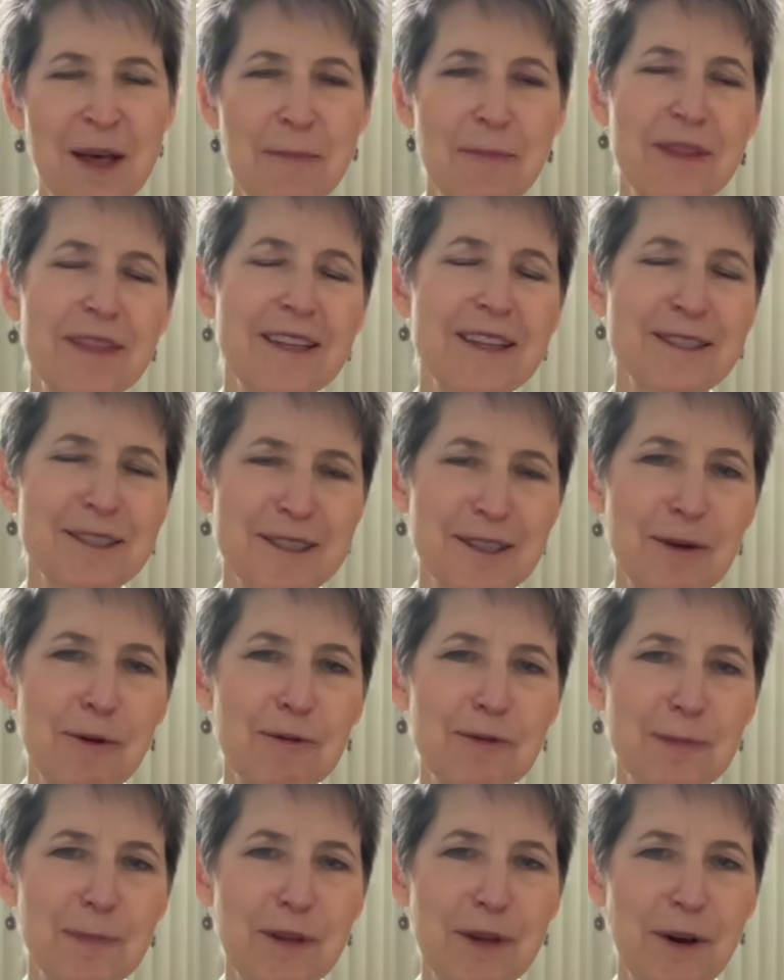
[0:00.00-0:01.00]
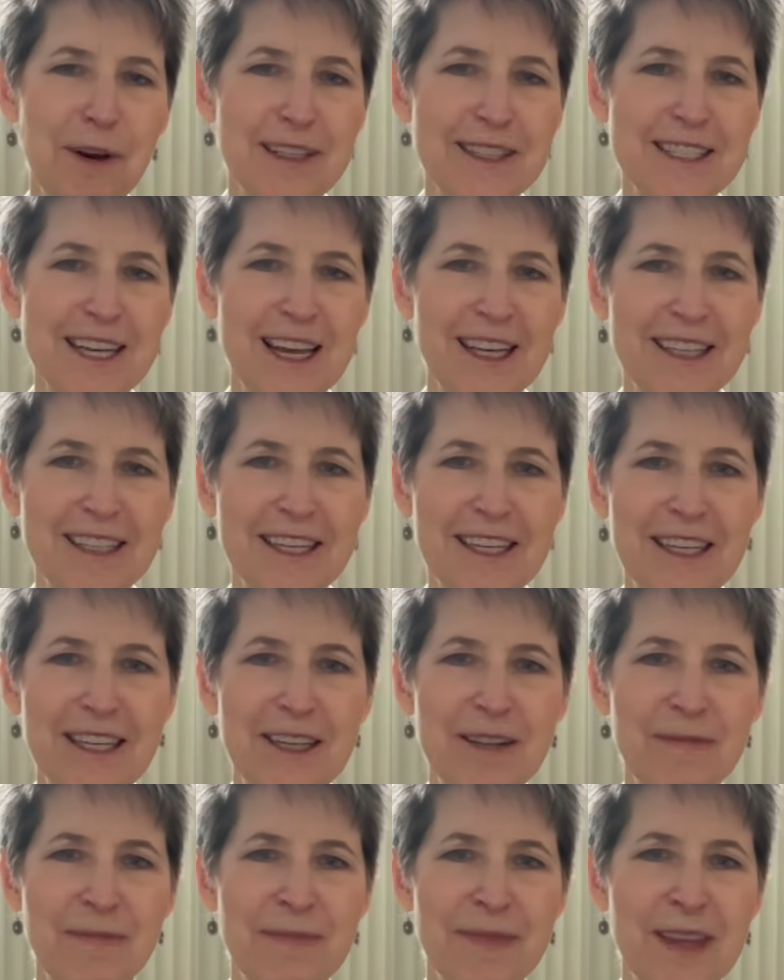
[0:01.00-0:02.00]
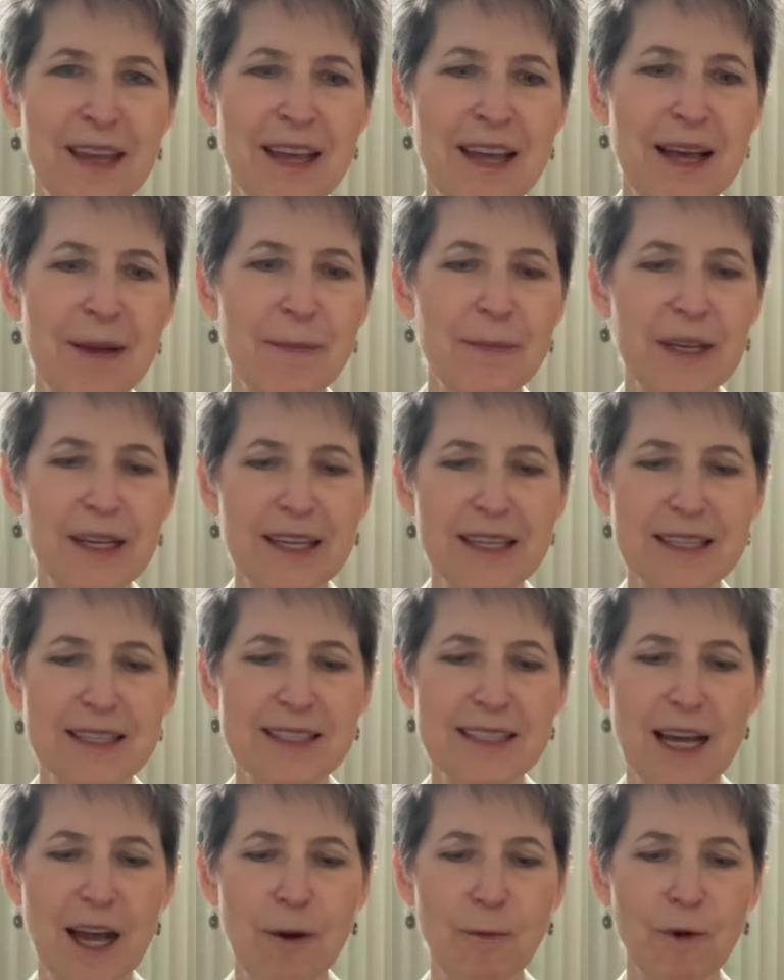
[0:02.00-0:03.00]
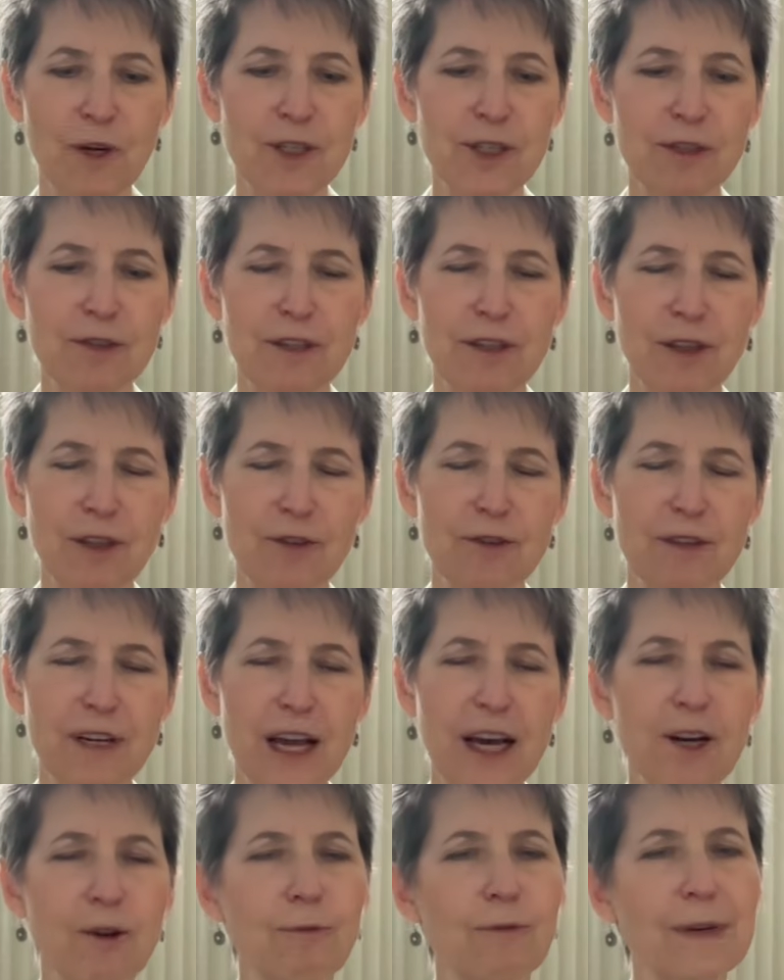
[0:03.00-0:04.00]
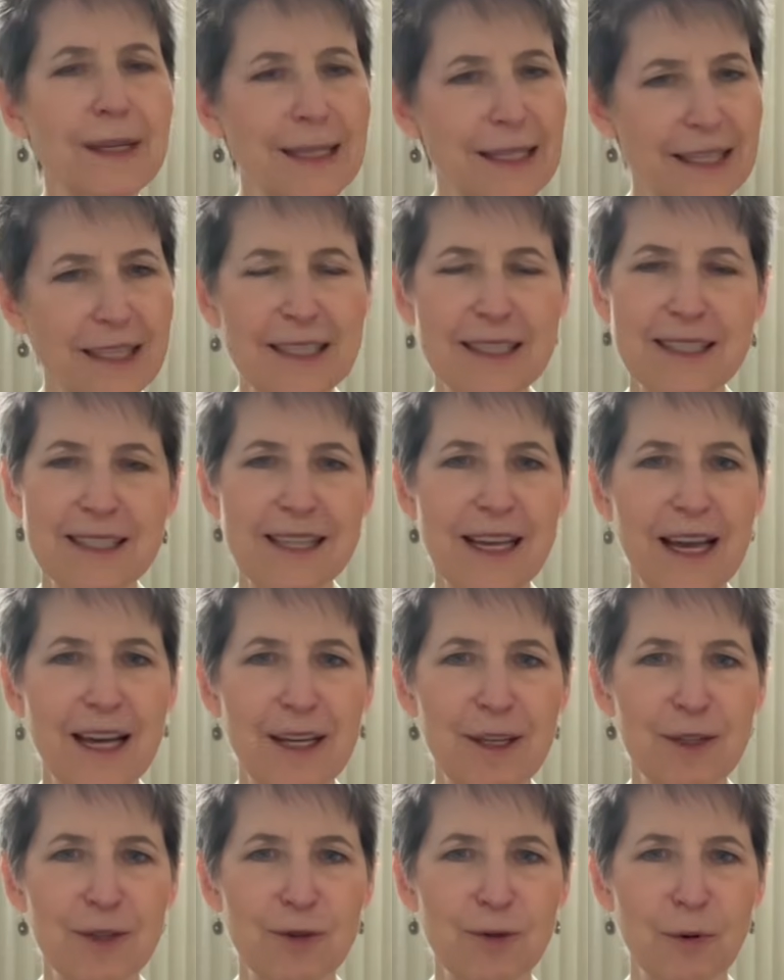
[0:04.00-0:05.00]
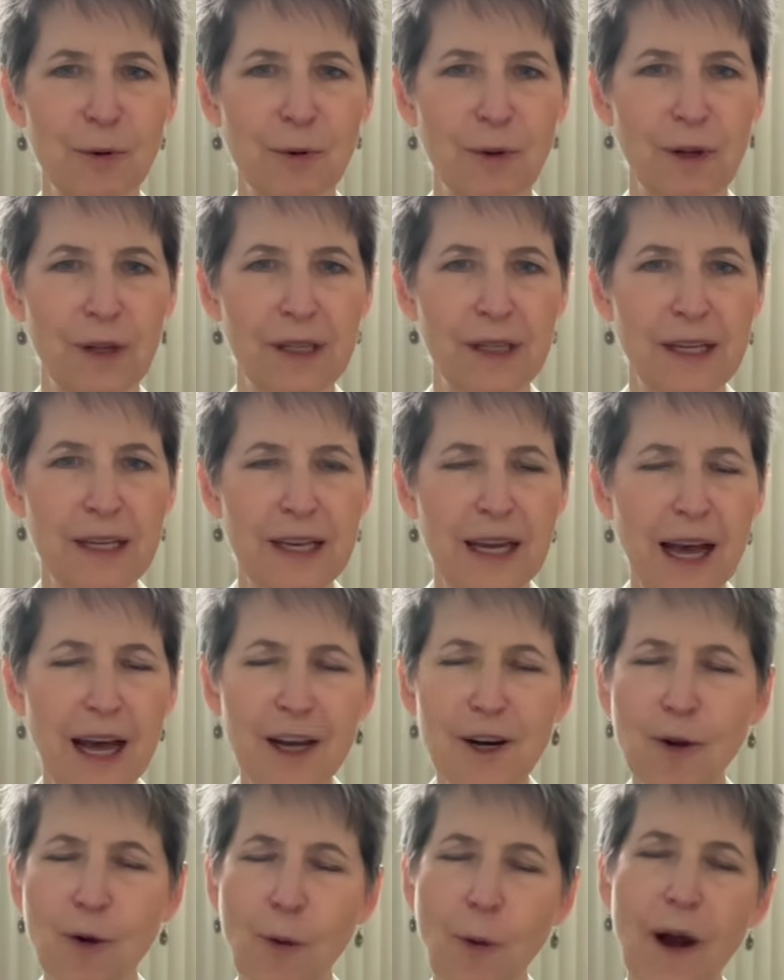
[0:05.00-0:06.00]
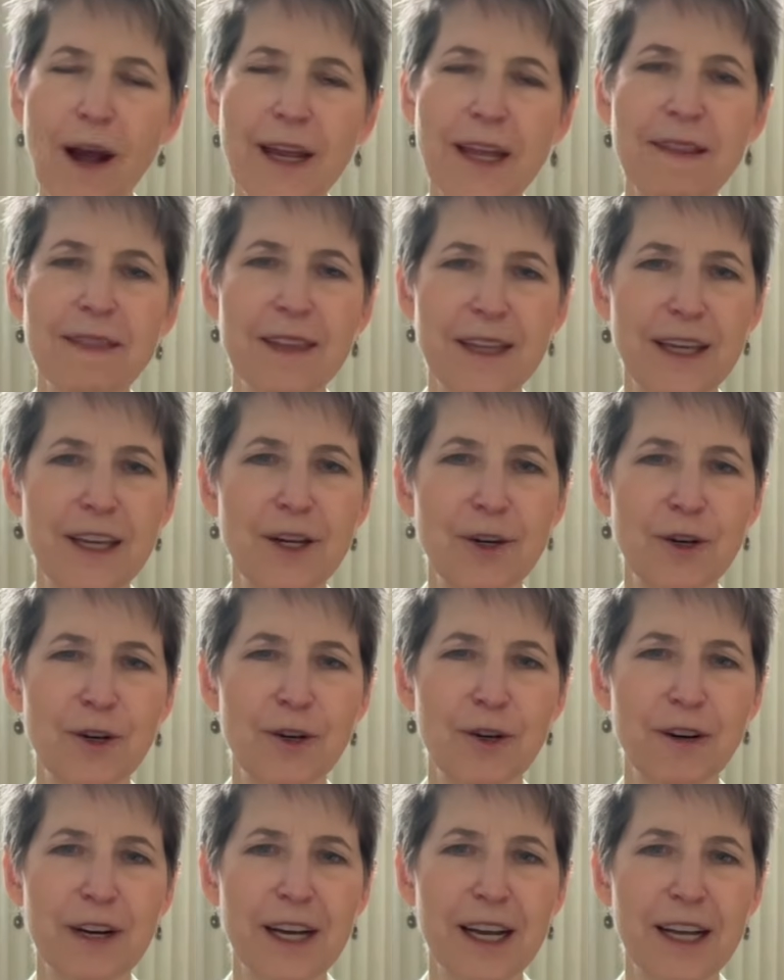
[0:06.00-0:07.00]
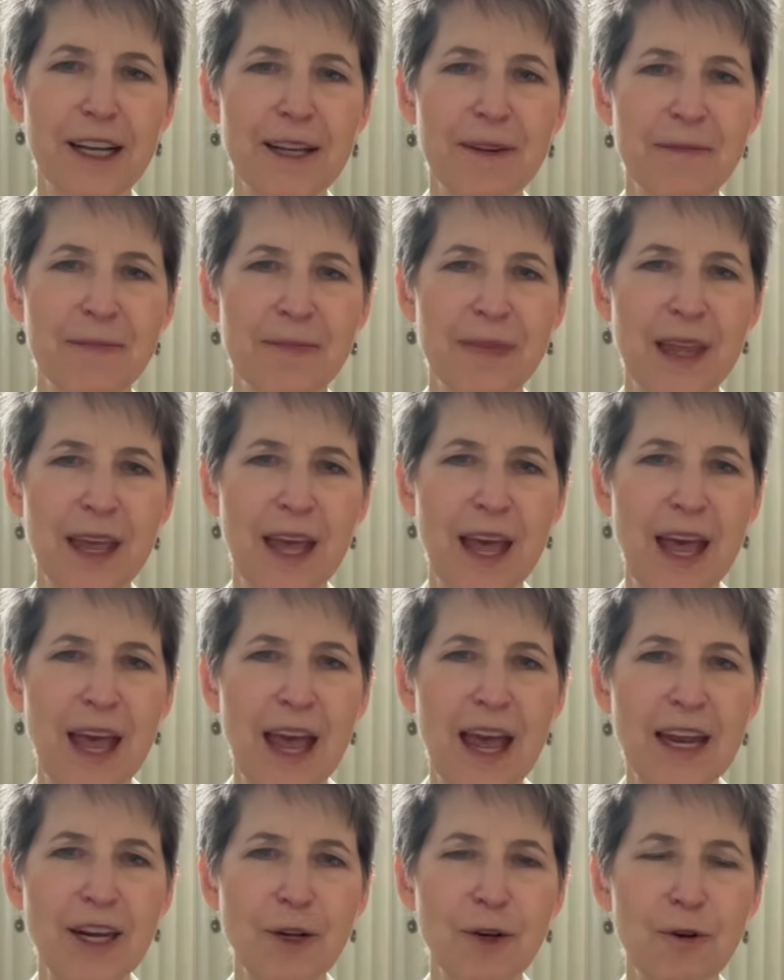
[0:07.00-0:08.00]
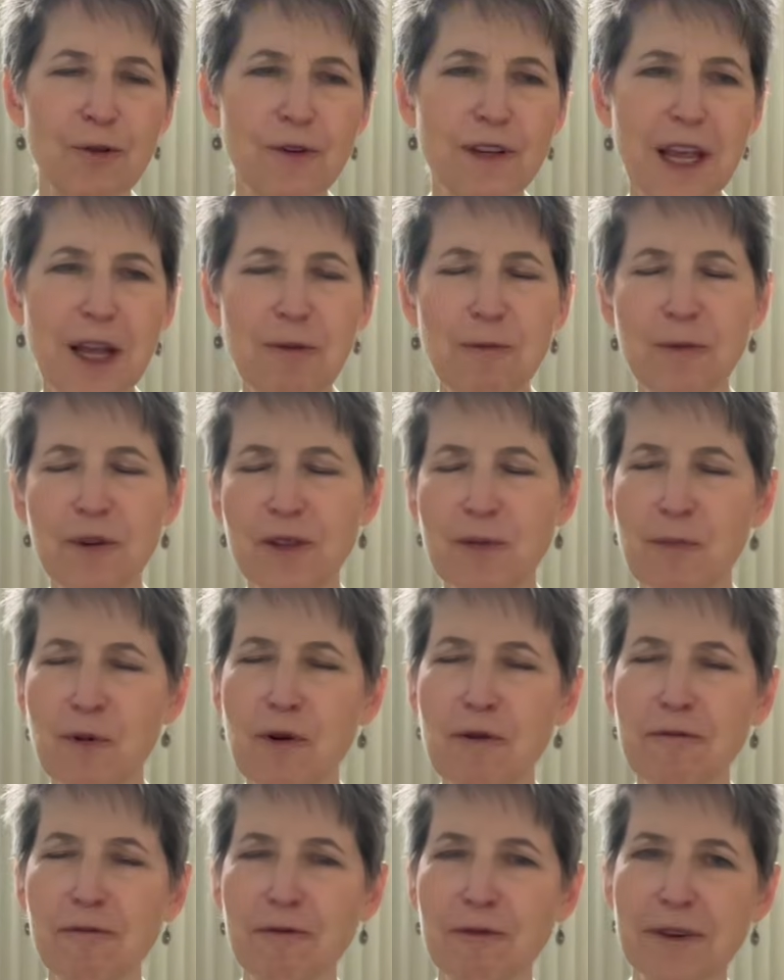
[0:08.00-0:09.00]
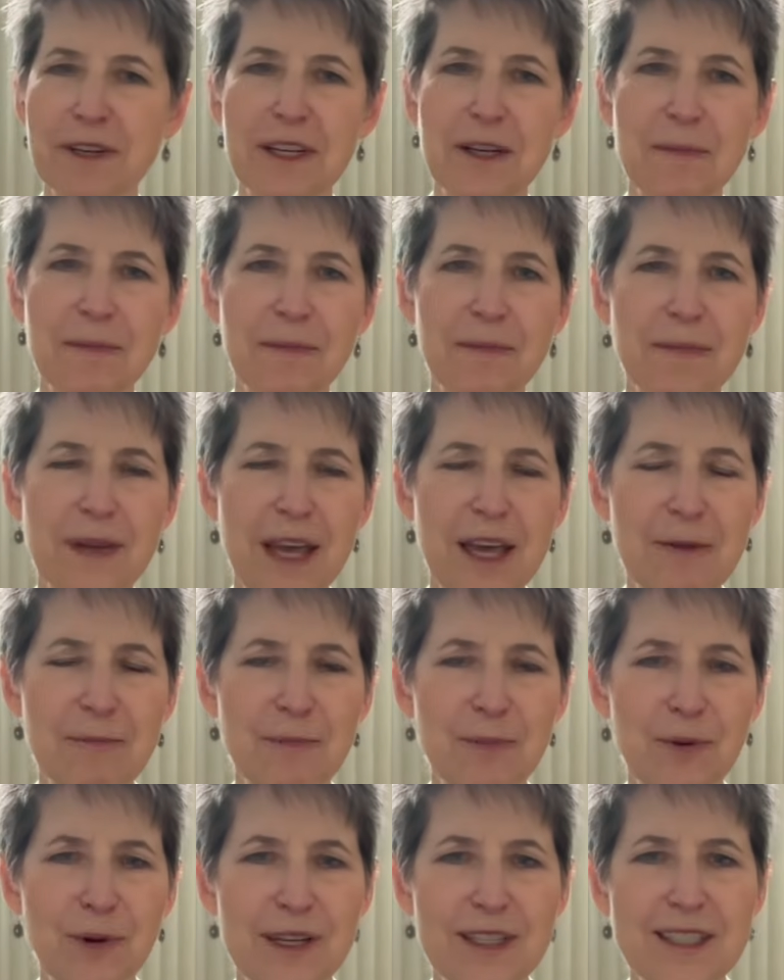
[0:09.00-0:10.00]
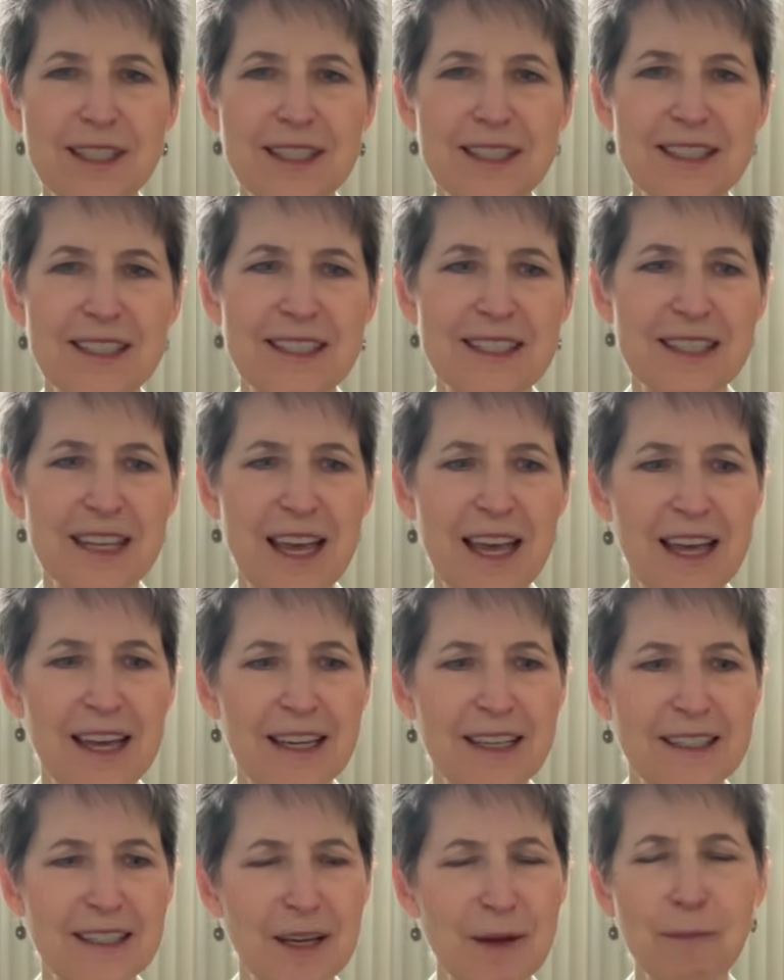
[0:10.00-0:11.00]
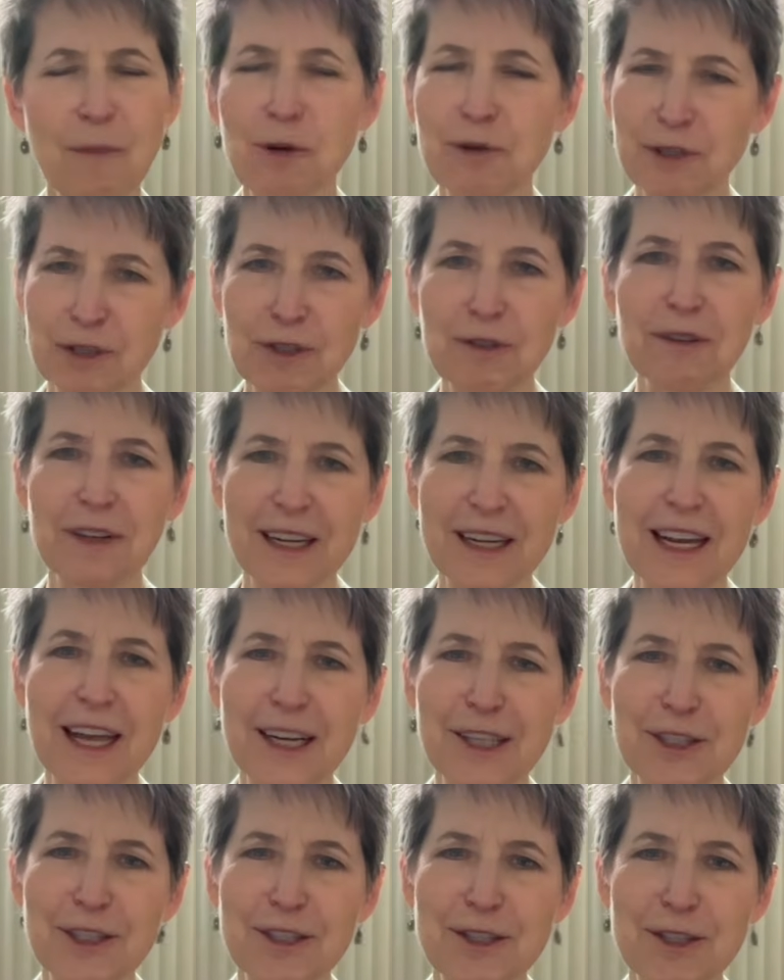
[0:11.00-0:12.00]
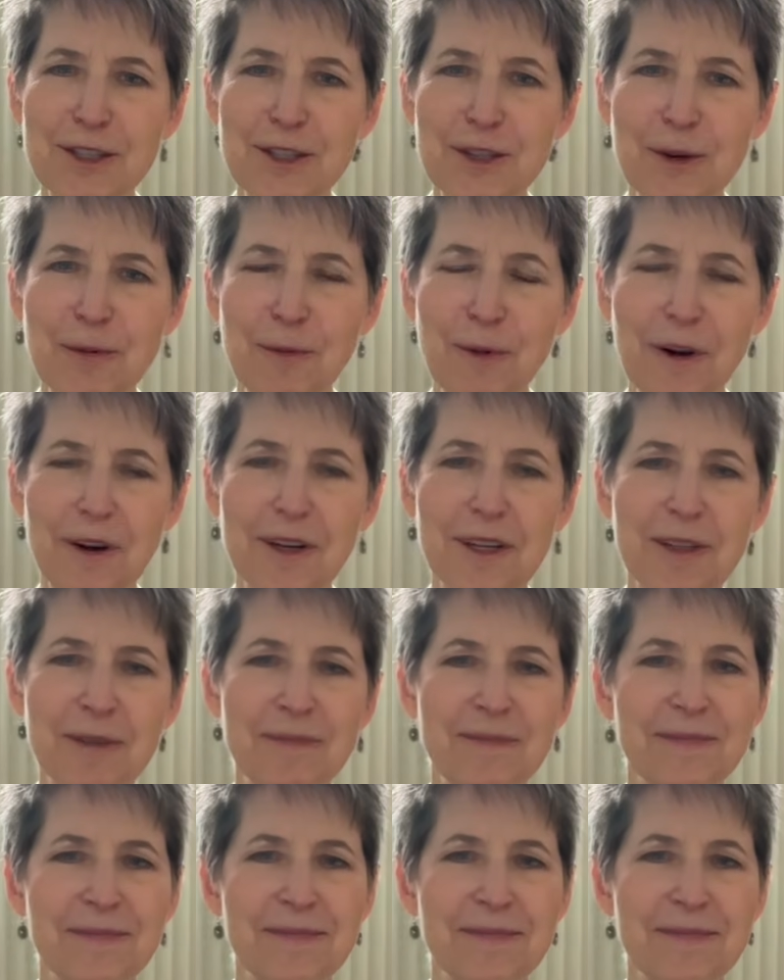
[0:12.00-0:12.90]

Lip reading: But this goes beyond technique, because I want you to learn how to release that control, how to quiet the inner critic, and create with more freedom and presence and emotional connection to your work.